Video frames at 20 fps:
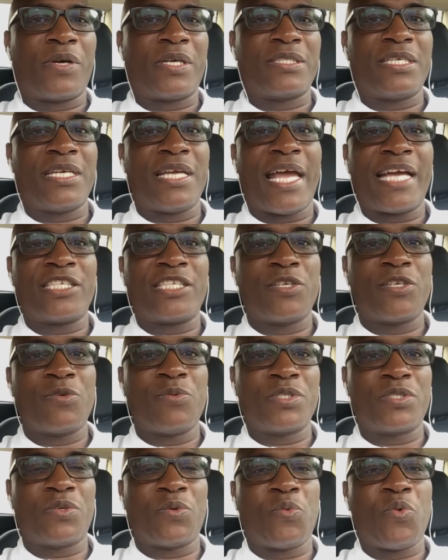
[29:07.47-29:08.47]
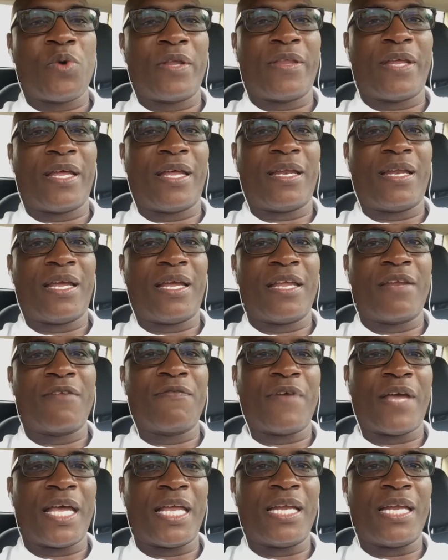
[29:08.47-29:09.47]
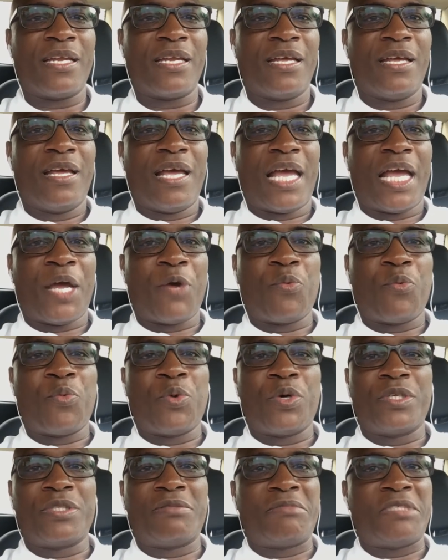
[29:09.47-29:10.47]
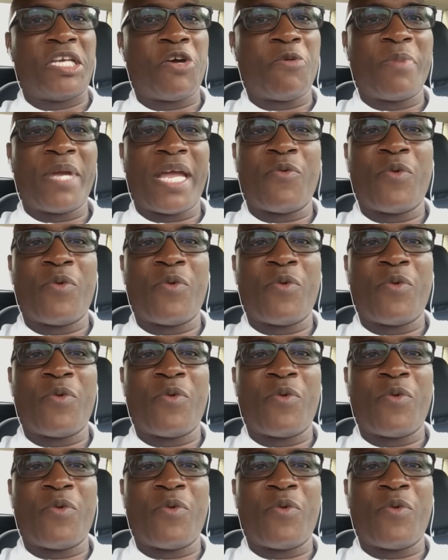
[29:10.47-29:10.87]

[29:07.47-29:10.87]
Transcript: because he actually was the one that innovated and would tell me,